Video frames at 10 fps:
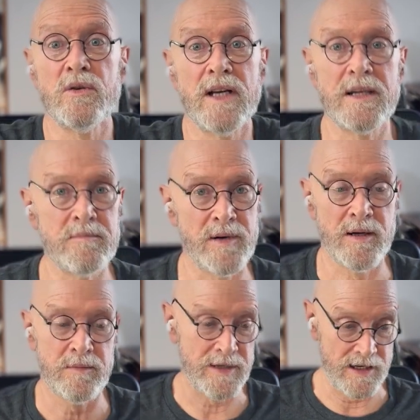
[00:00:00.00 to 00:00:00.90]
no light
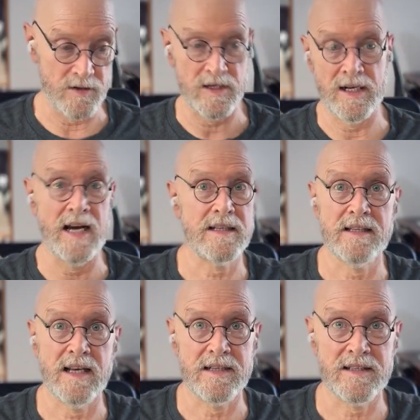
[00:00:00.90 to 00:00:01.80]
bulb that you can
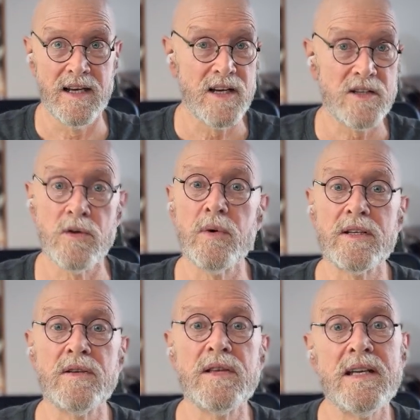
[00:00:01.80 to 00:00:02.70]
access. So
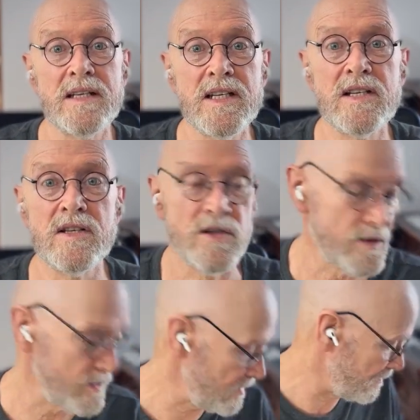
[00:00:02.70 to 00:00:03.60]
what do they need to
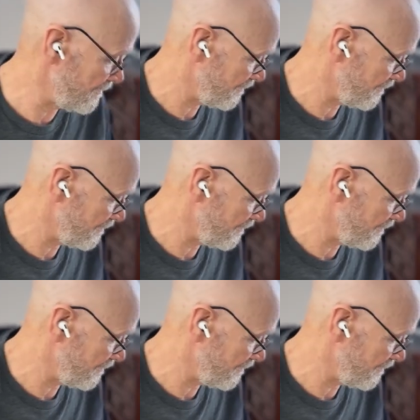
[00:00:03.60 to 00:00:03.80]
do?